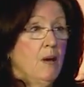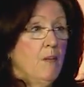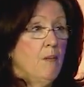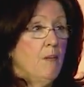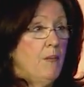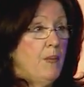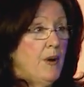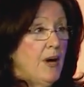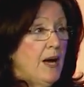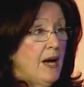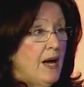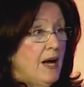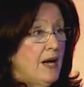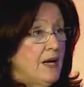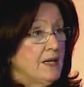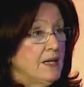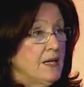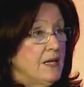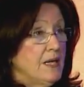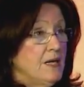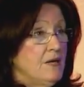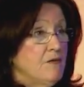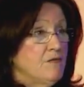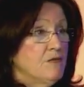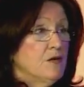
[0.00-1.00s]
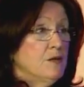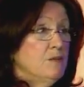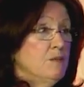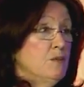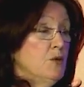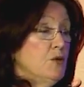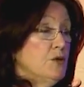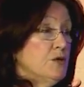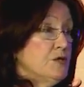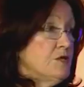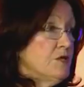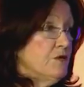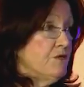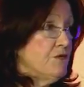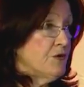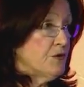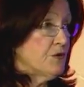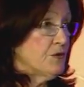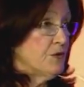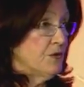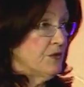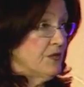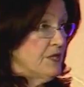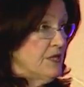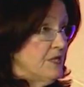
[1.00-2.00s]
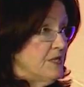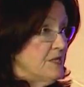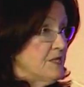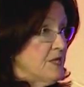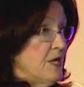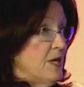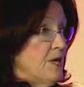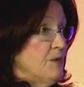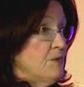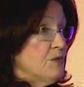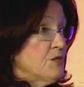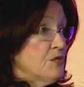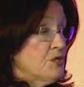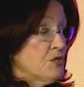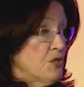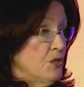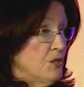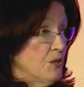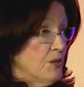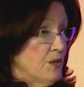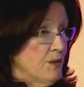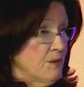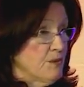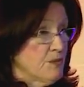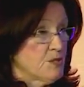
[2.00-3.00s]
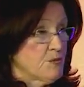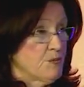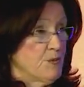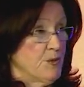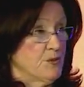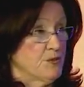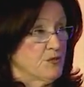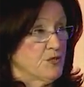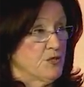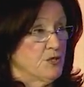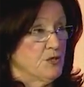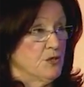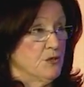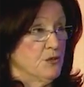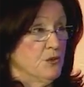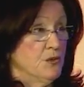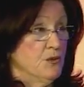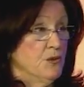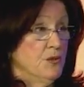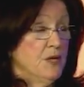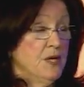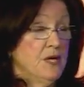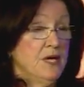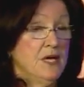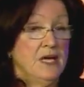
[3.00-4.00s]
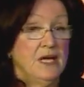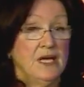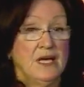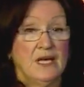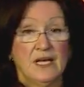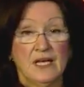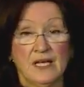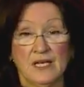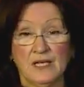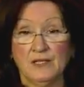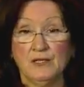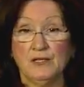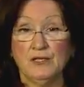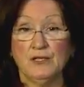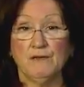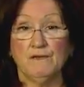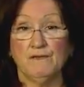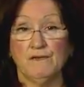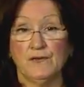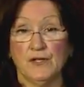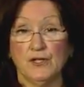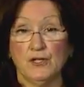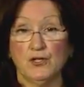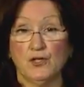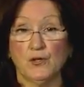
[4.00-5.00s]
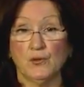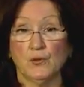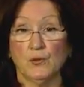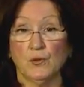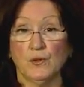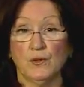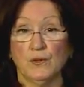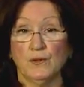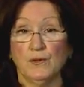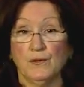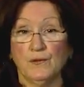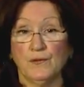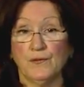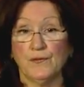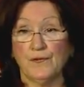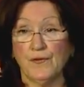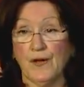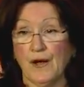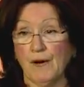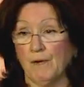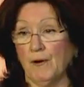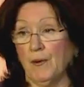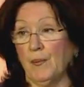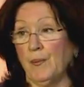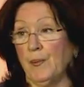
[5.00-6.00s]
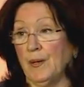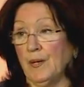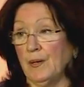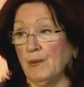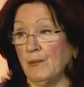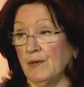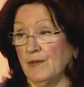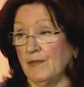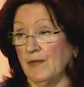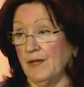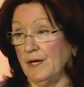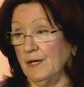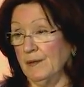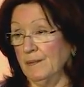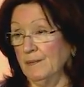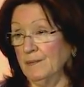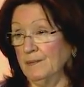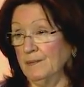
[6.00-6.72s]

But even more difficult is I was told I was supposed to do individual therapy with him.